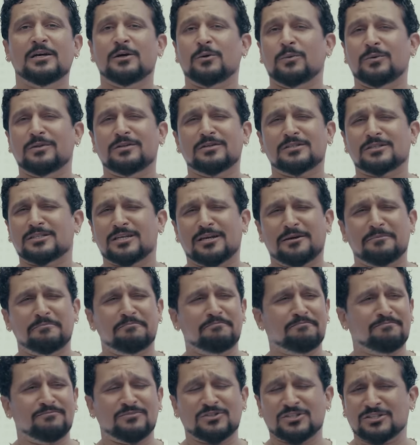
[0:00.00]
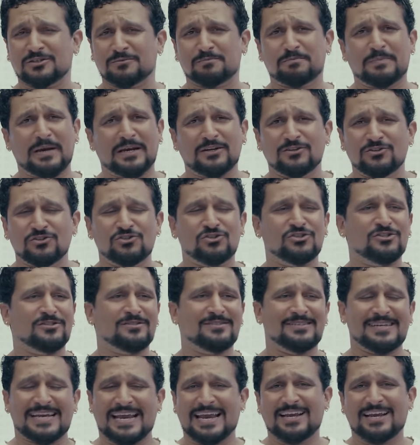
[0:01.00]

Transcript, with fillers: with the same suspension,